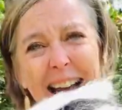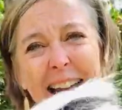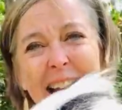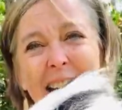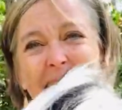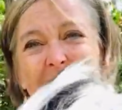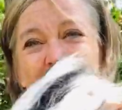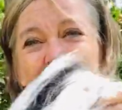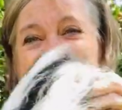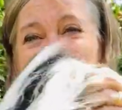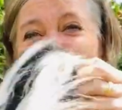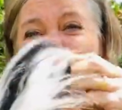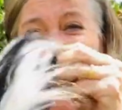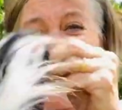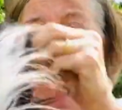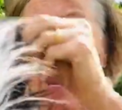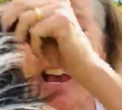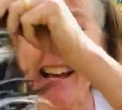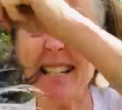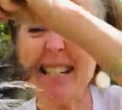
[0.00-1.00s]
and if he
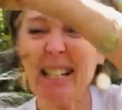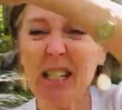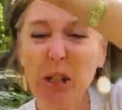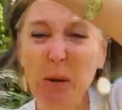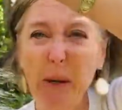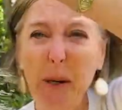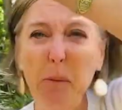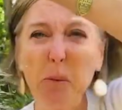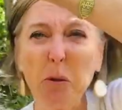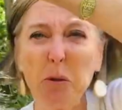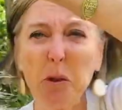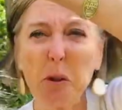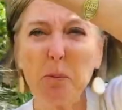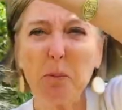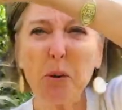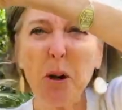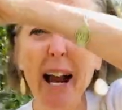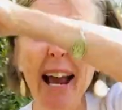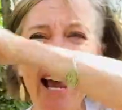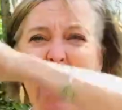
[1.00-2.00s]
has to, he will
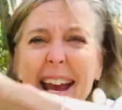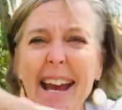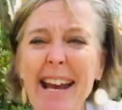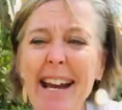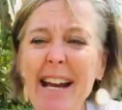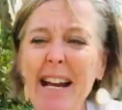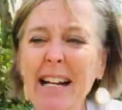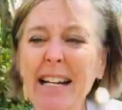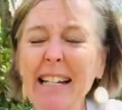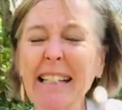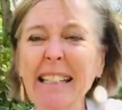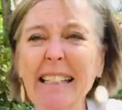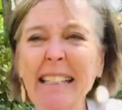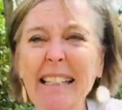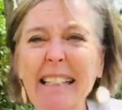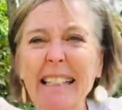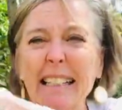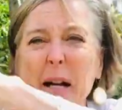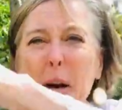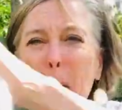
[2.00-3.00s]
spray.
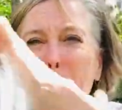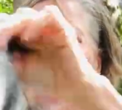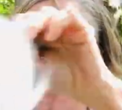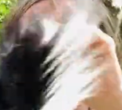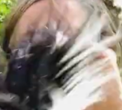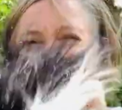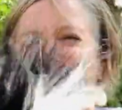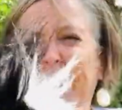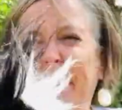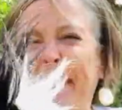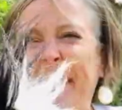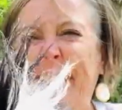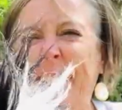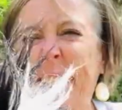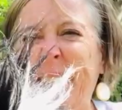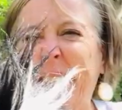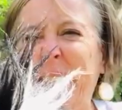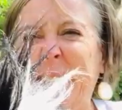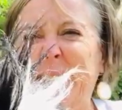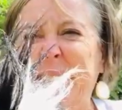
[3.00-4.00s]

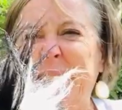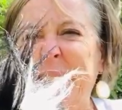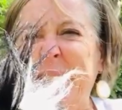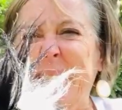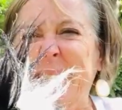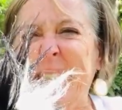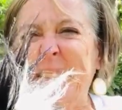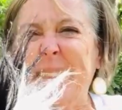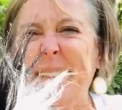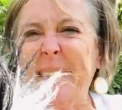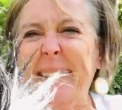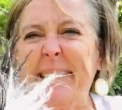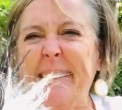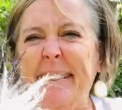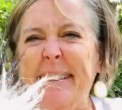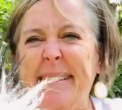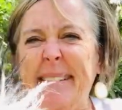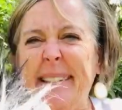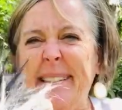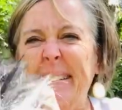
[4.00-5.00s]

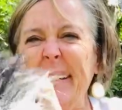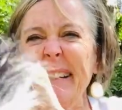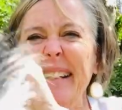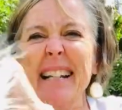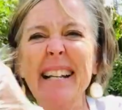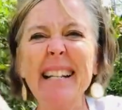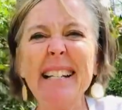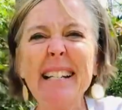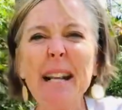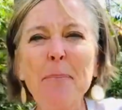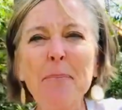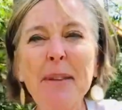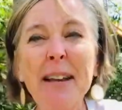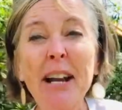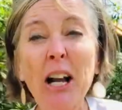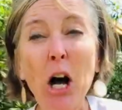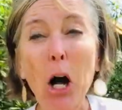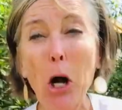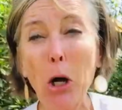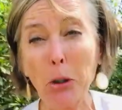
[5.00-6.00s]
Psst, something
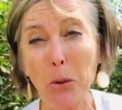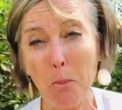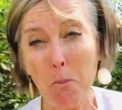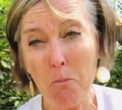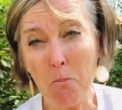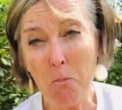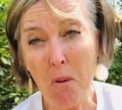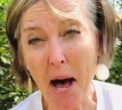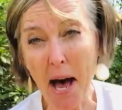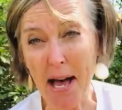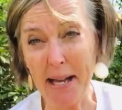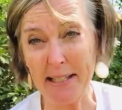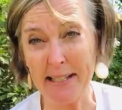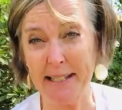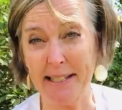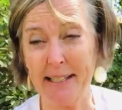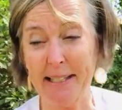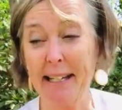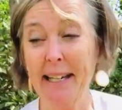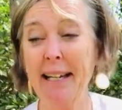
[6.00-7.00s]
called
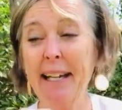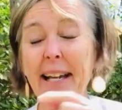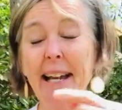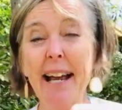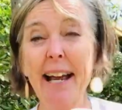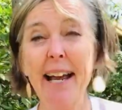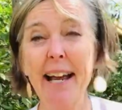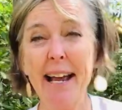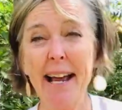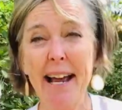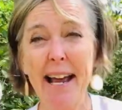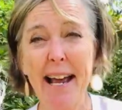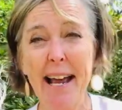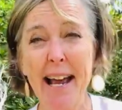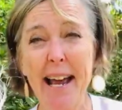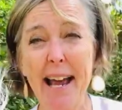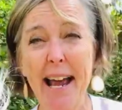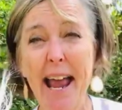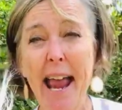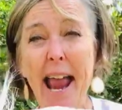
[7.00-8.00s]
musk.
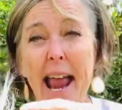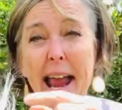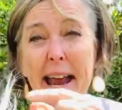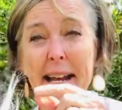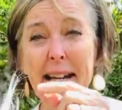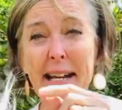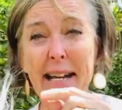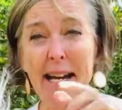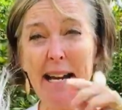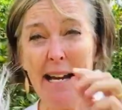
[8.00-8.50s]
And